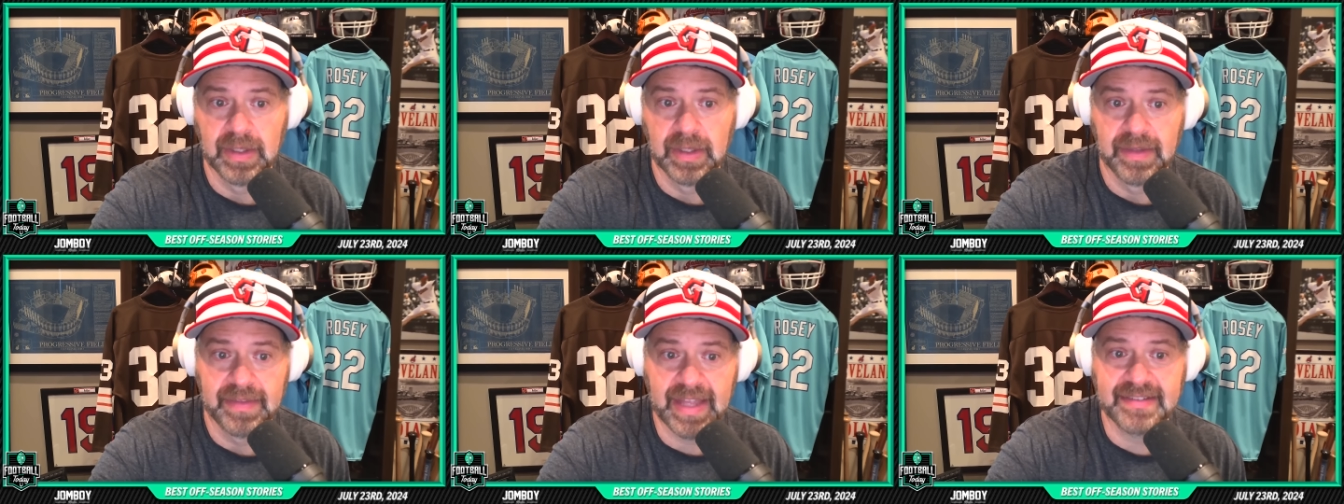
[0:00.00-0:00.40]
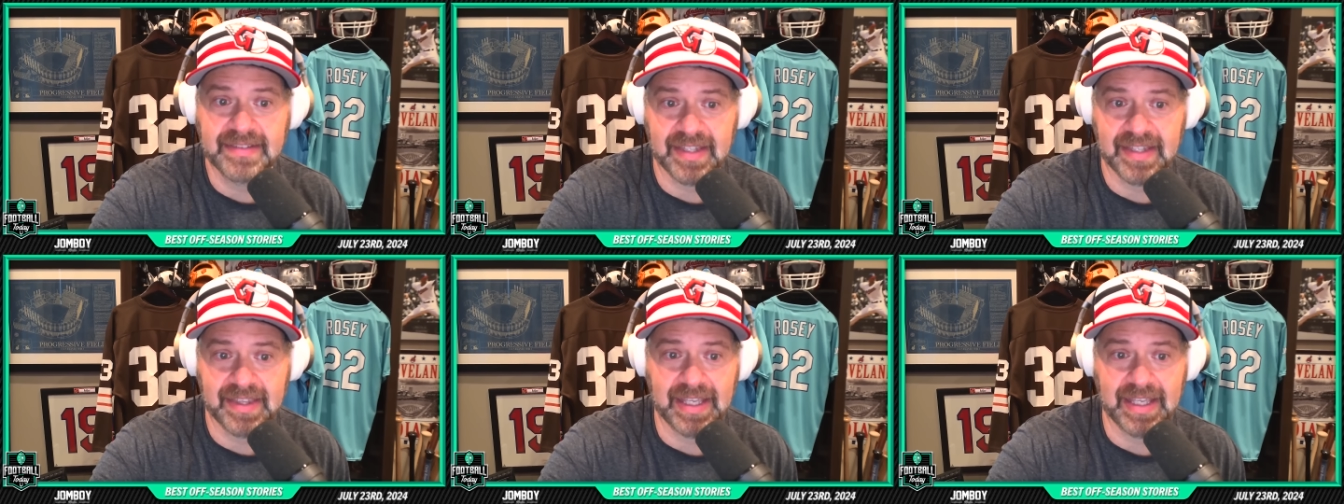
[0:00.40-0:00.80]
That's the
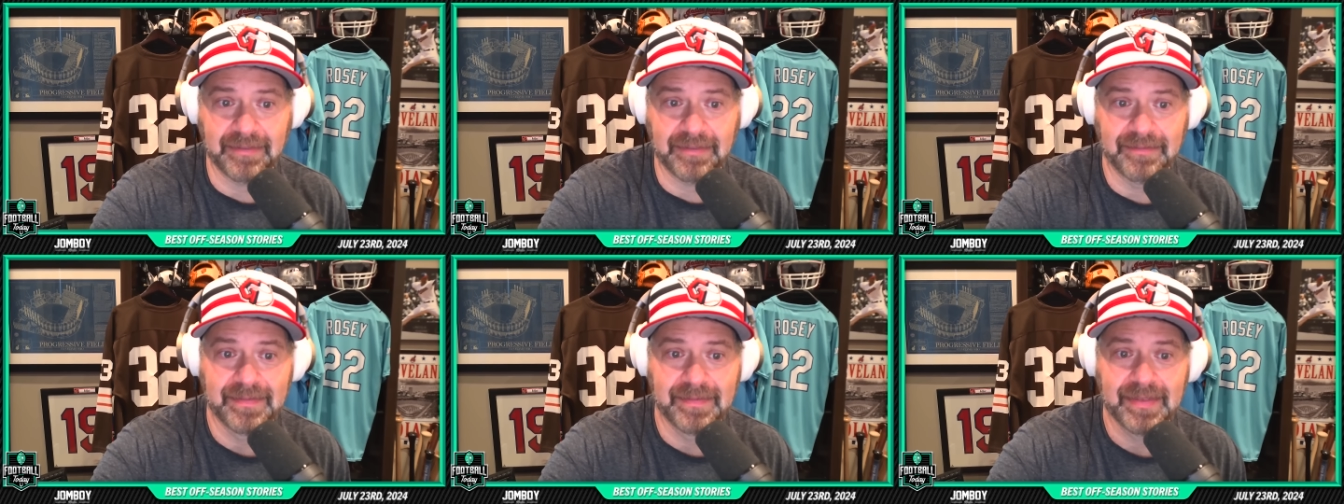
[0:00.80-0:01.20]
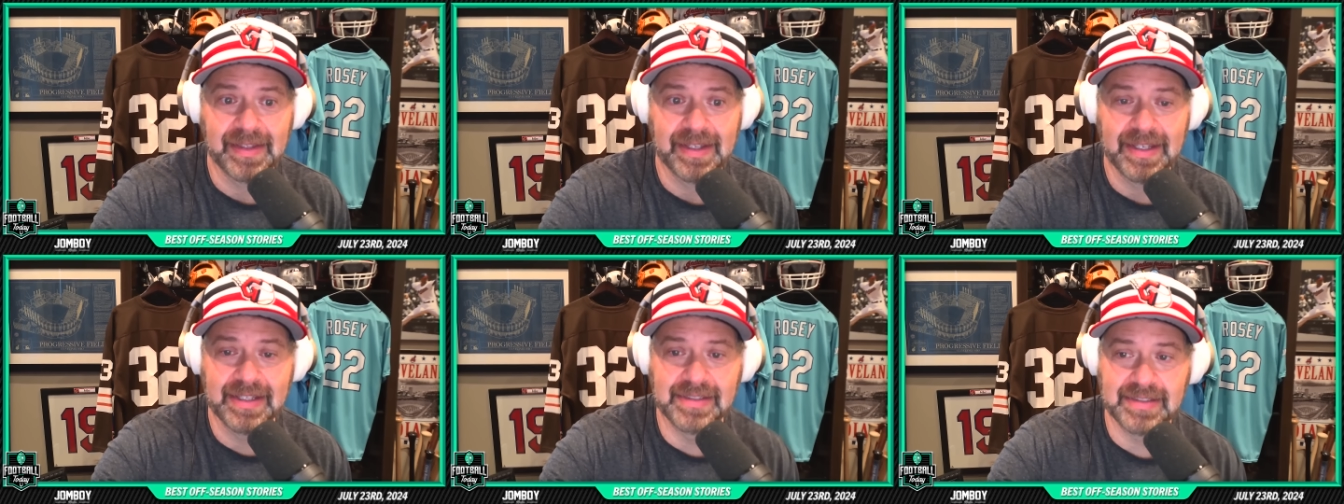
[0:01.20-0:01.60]
thing,
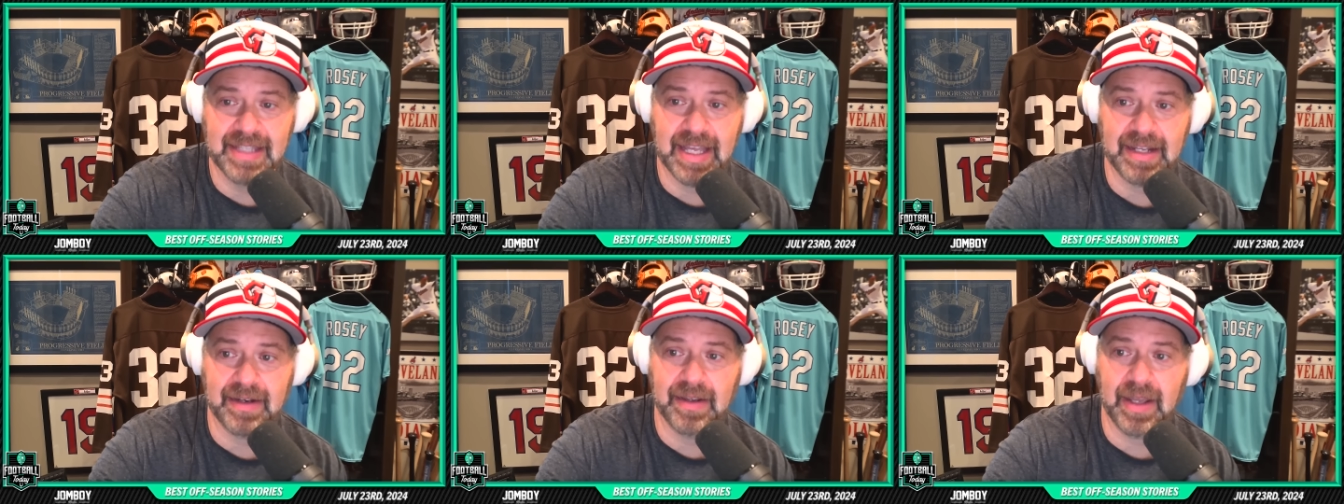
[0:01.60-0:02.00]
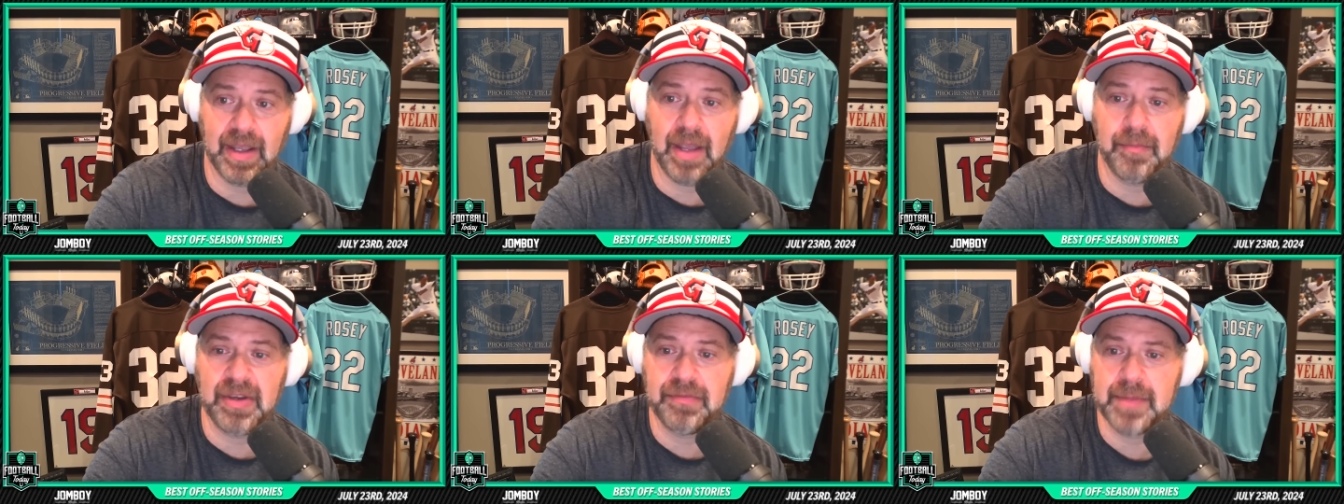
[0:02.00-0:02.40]
is that, and
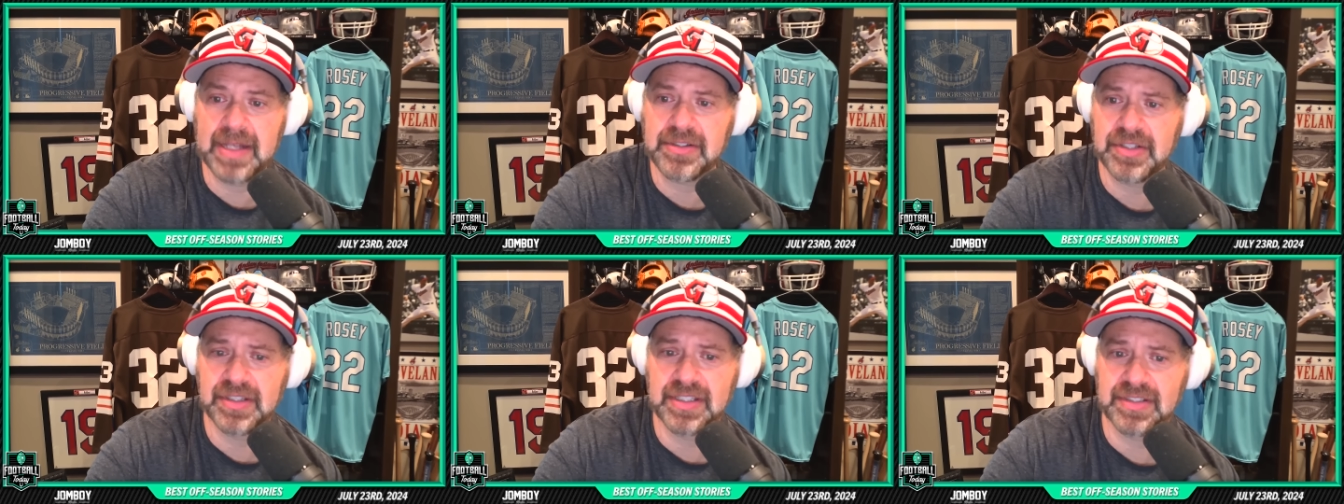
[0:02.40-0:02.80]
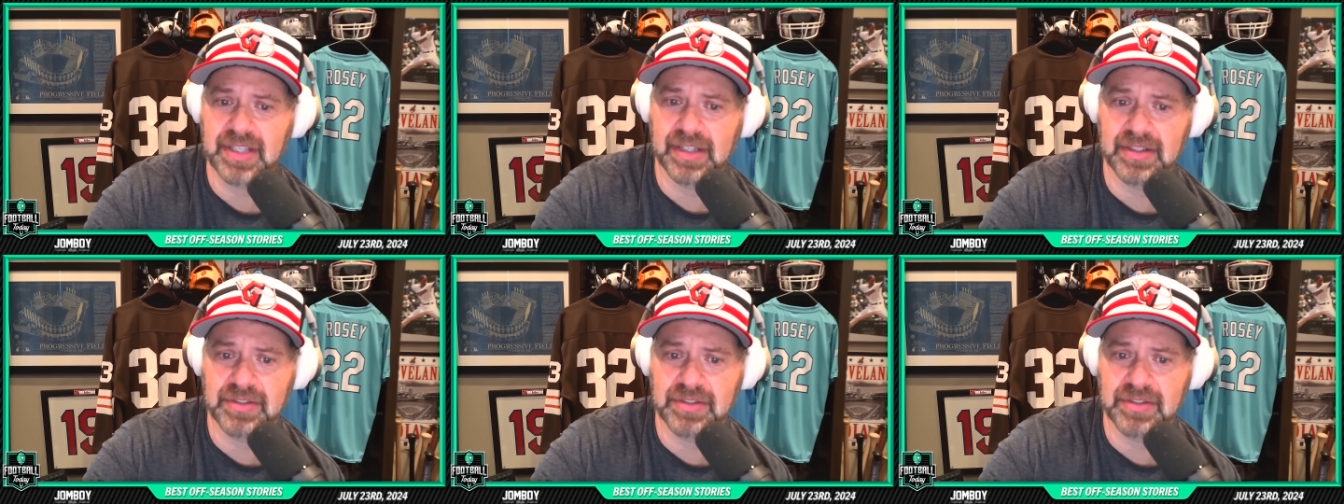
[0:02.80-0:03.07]
we've mentioned this on this